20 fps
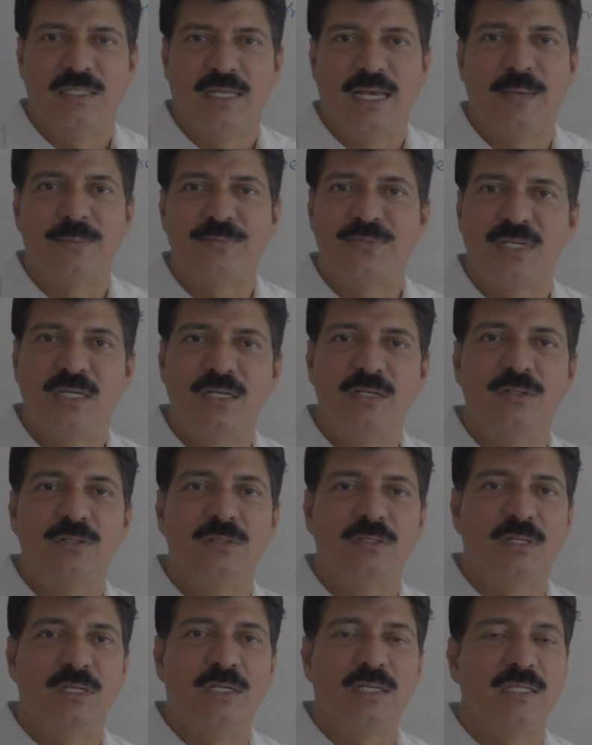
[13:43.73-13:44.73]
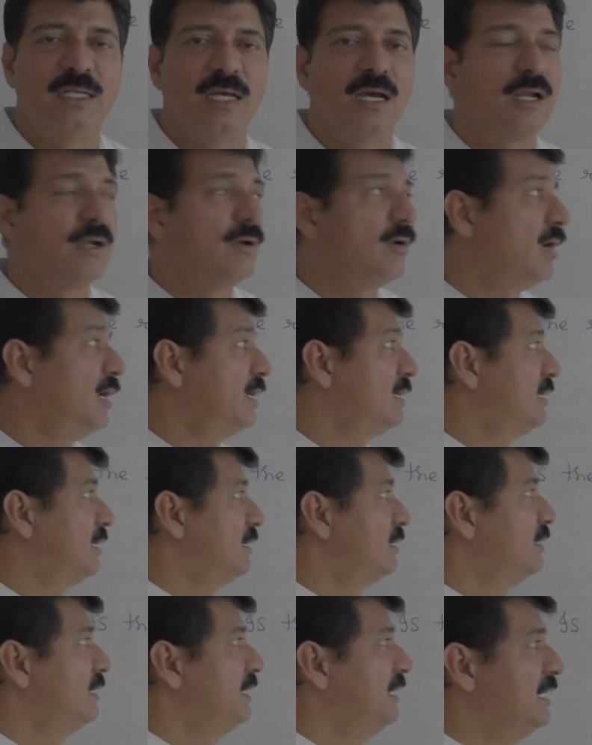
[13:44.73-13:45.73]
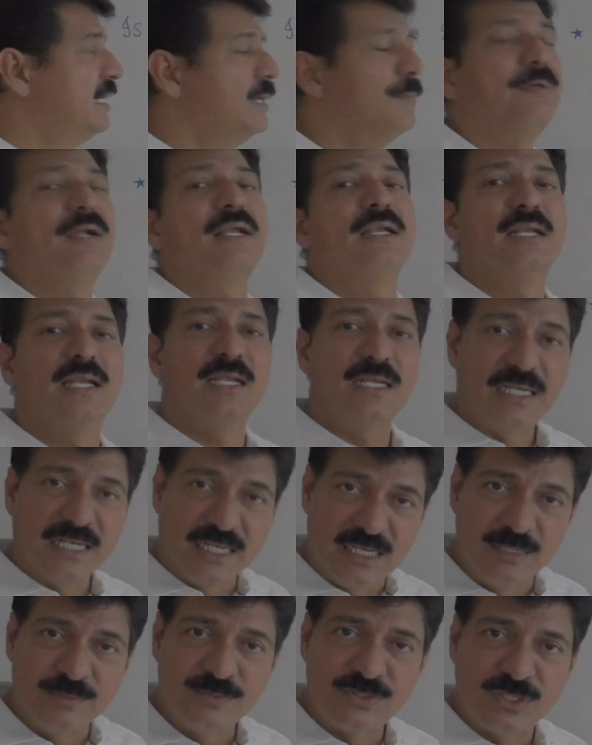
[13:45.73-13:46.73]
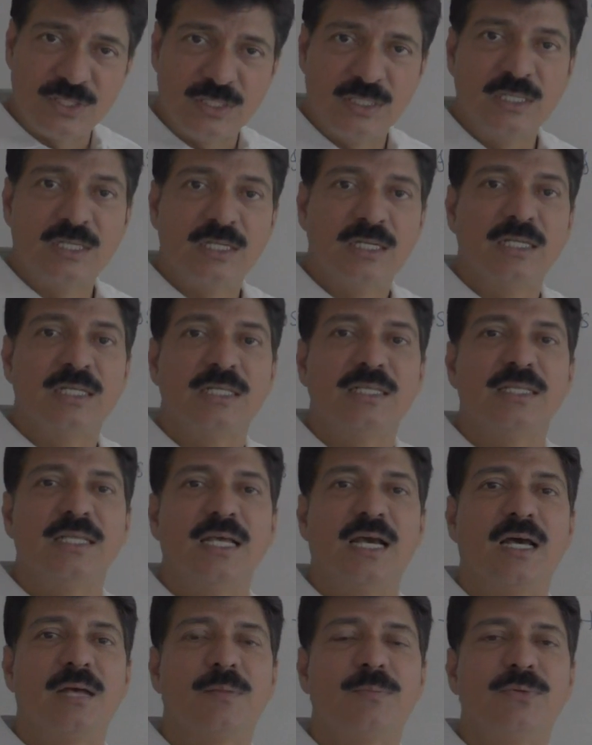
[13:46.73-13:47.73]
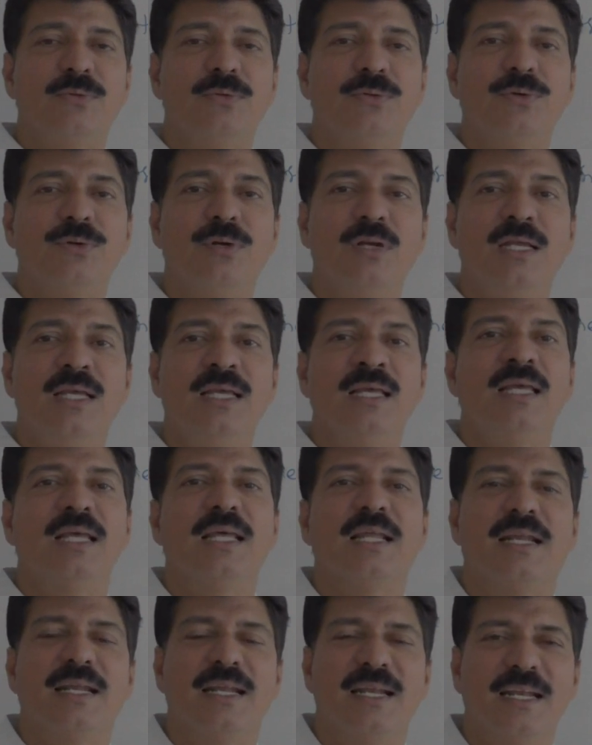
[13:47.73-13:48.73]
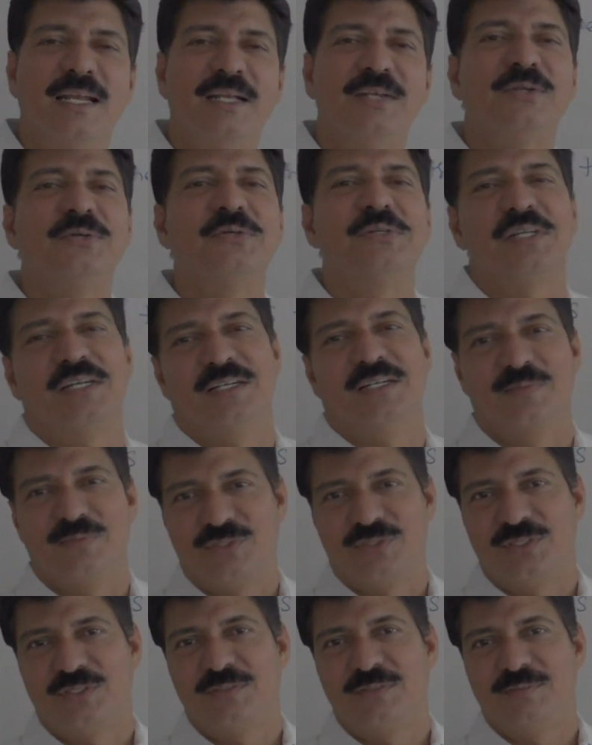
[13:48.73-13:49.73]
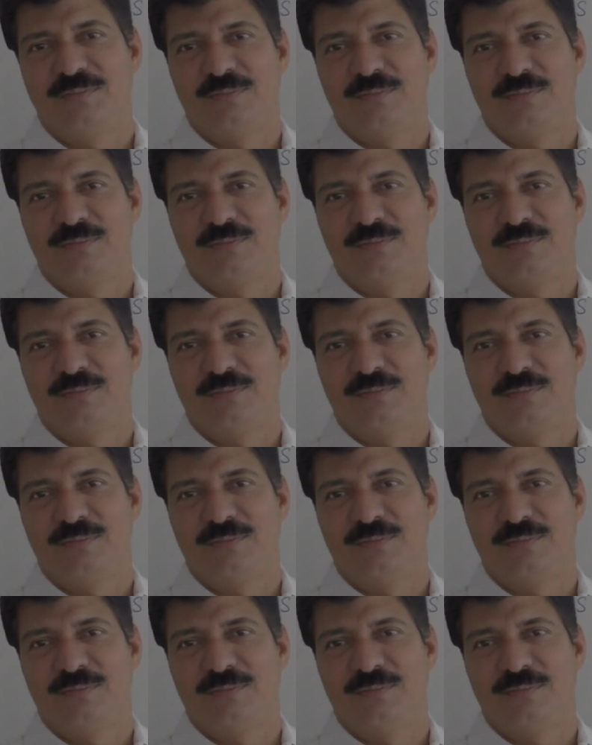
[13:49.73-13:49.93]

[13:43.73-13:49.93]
Absolutely, they are not independent terms. They are purely relative terms.